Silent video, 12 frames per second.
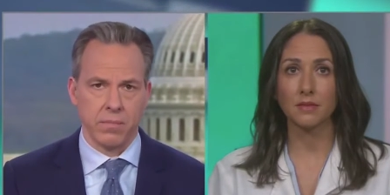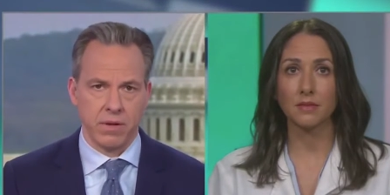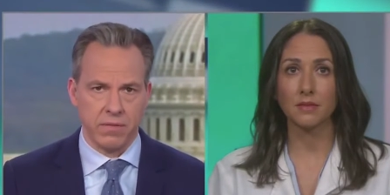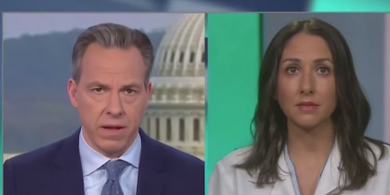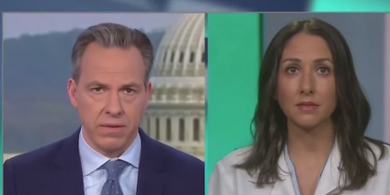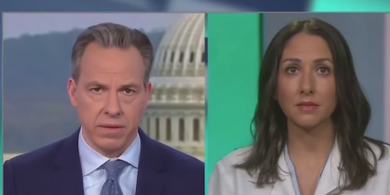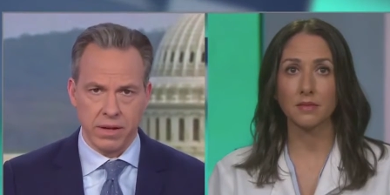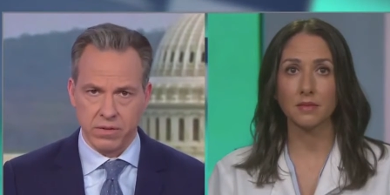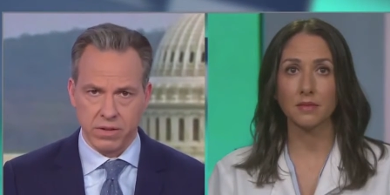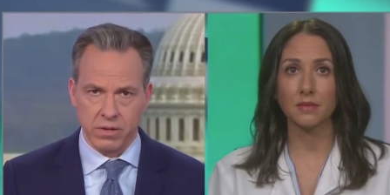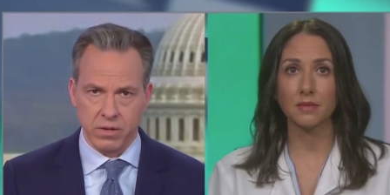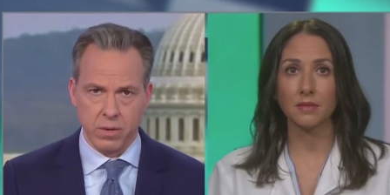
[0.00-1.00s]
Speaker 1: I mean,
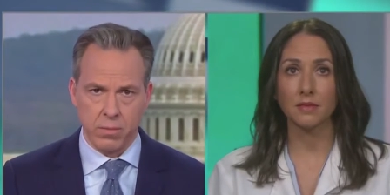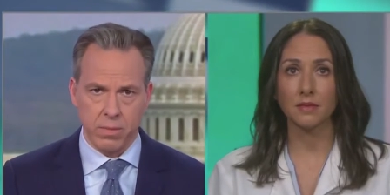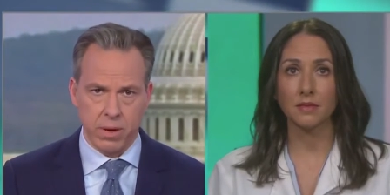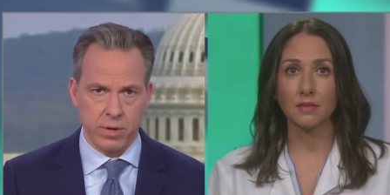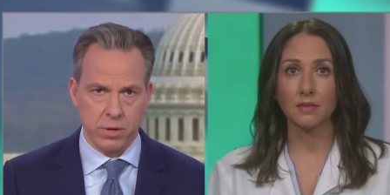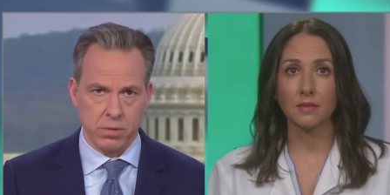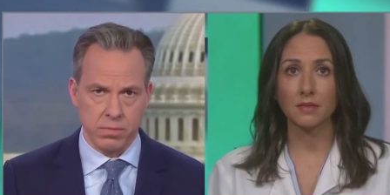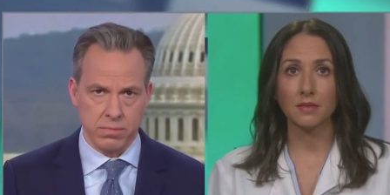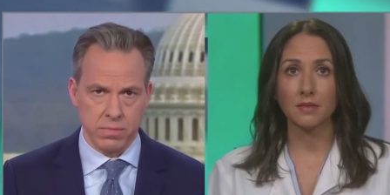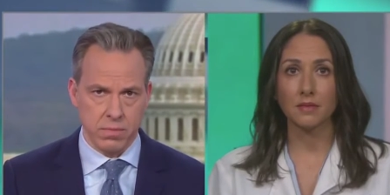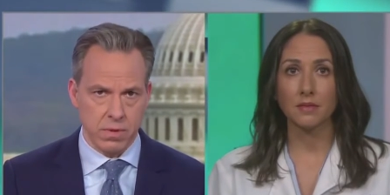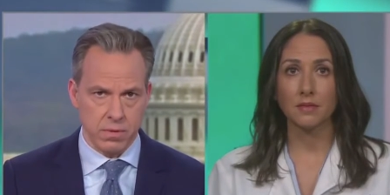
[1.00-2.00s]
ventilators, I don't know how much
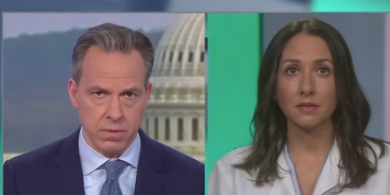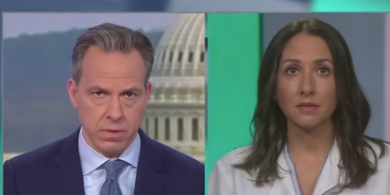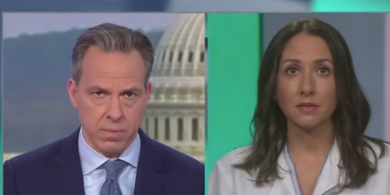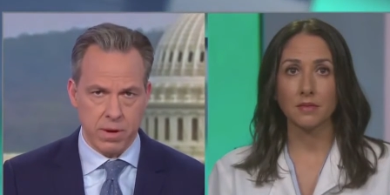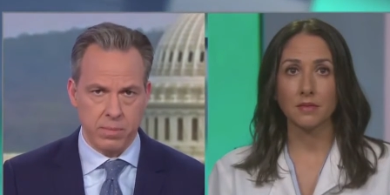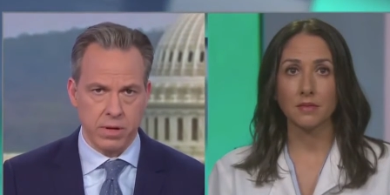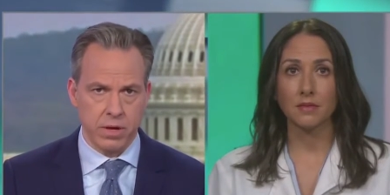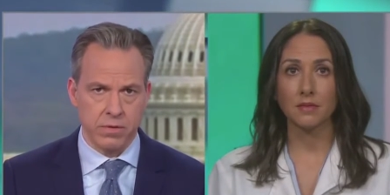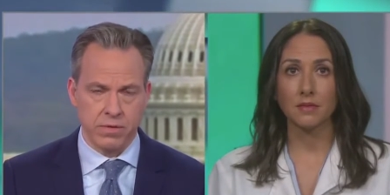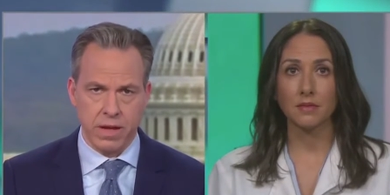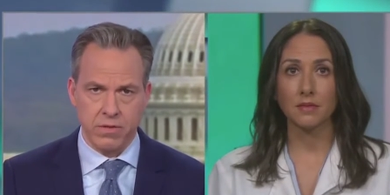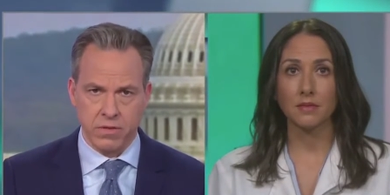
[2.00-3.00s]
the public
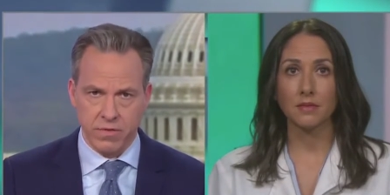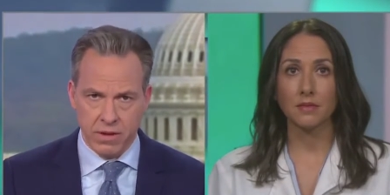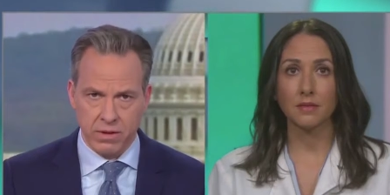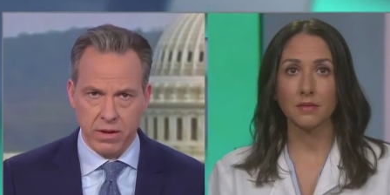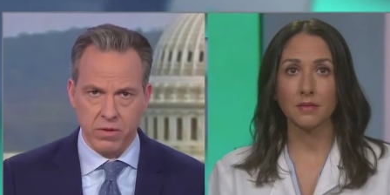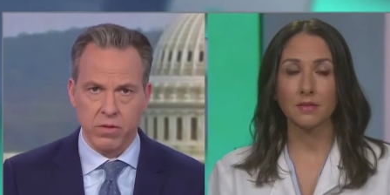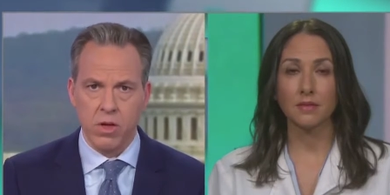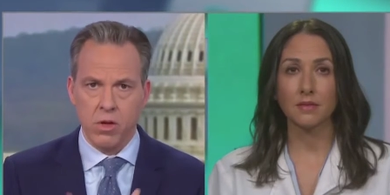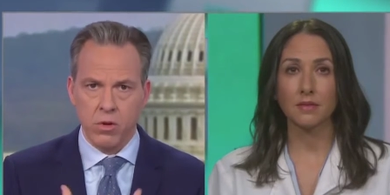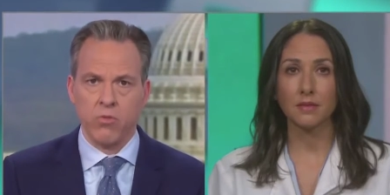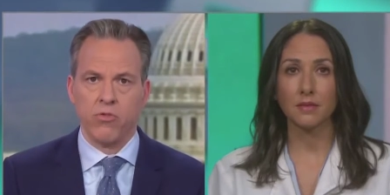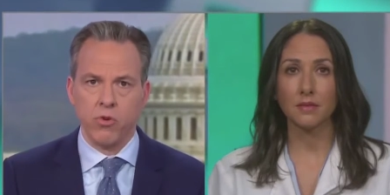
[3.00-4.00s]
understands this. Ventilators
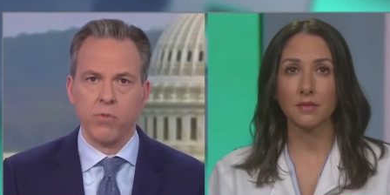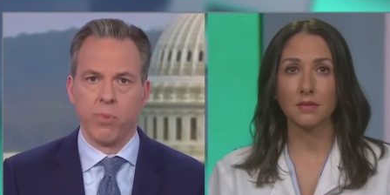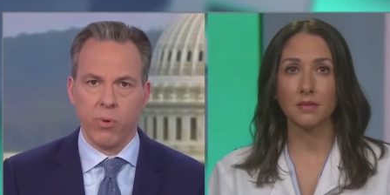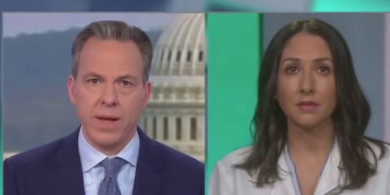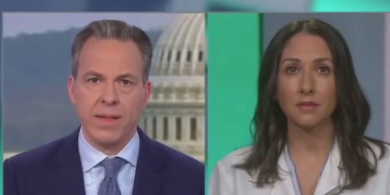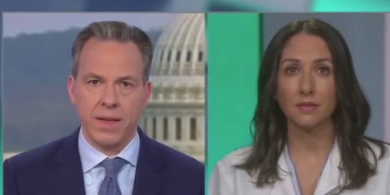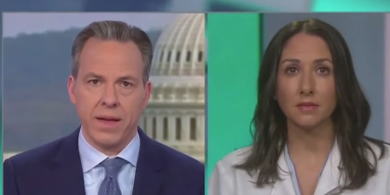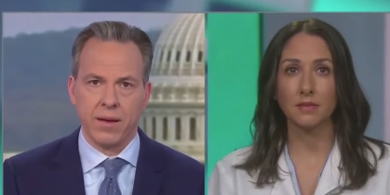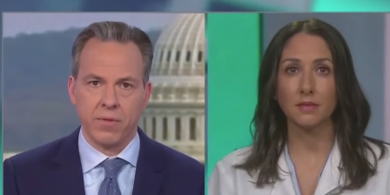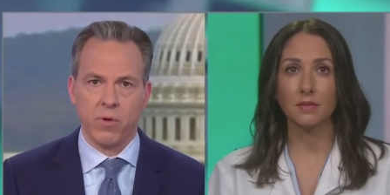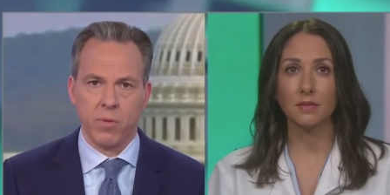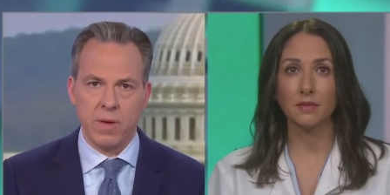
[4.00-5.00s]
do
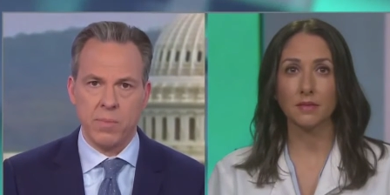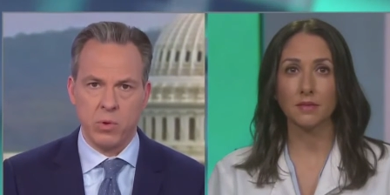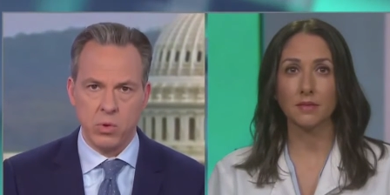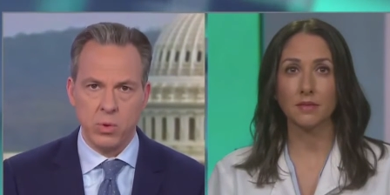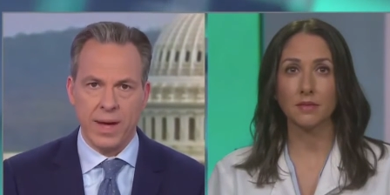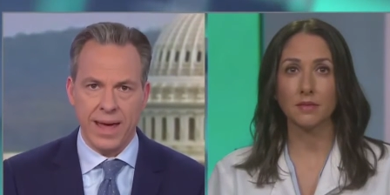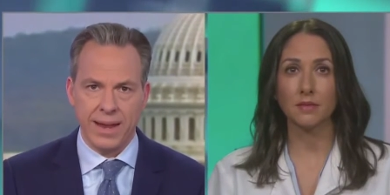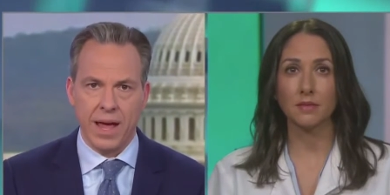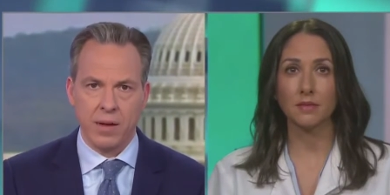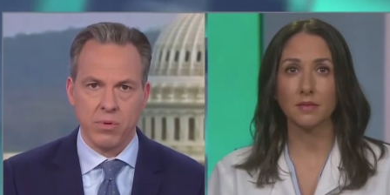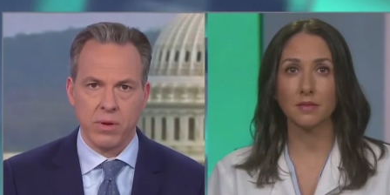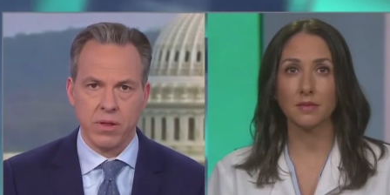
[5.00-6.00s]
breathing for people who
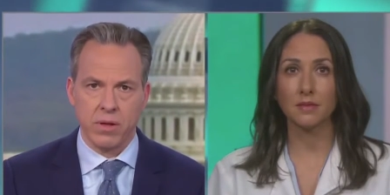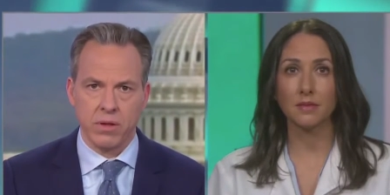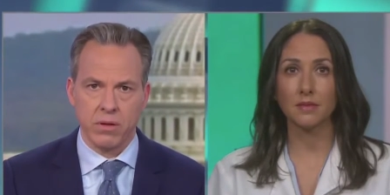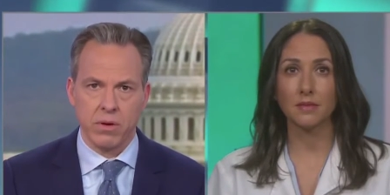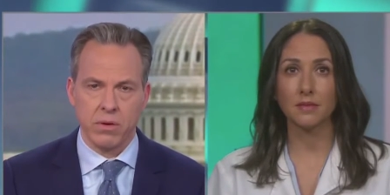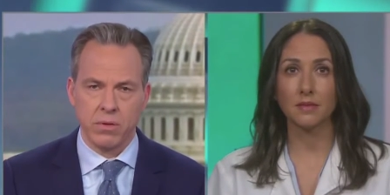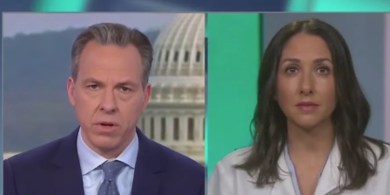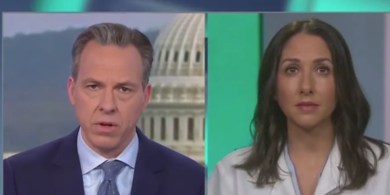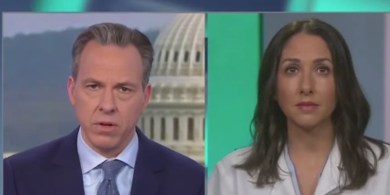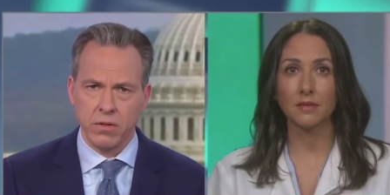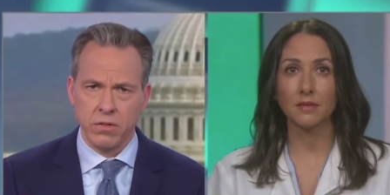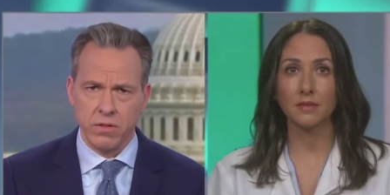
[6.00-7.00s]
cannot breathe on their own.
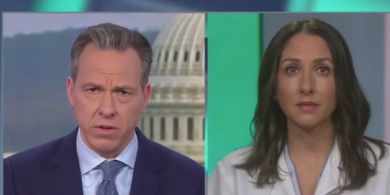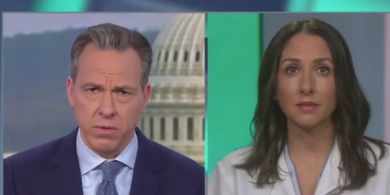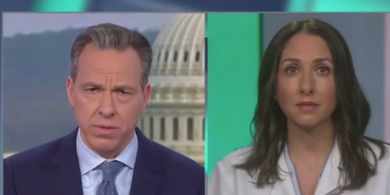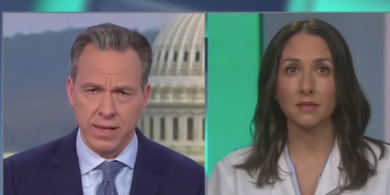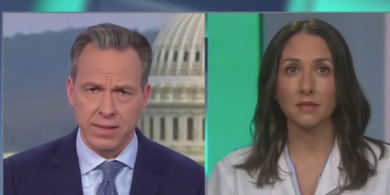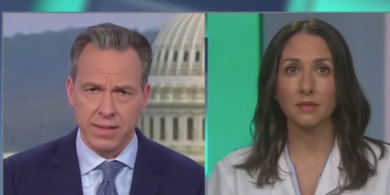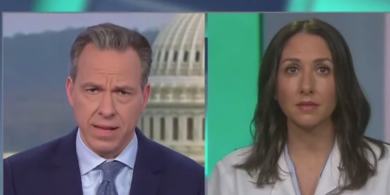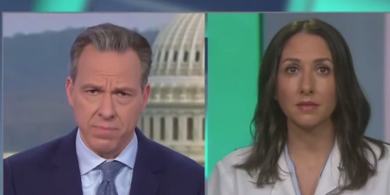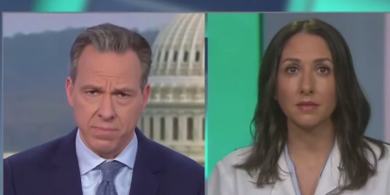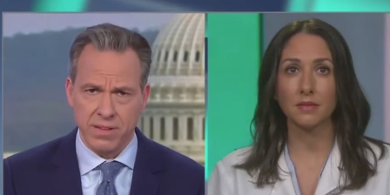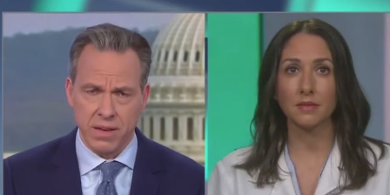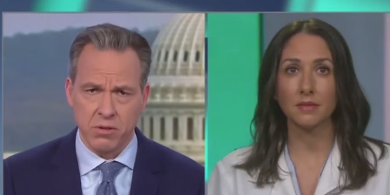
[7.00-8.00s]
Do you think that
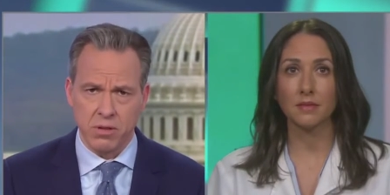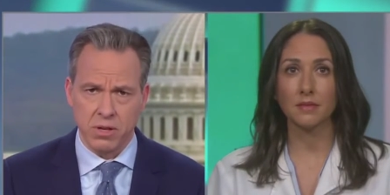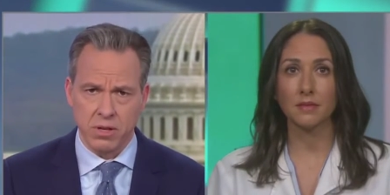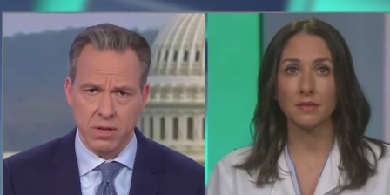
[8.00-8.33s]
that potentially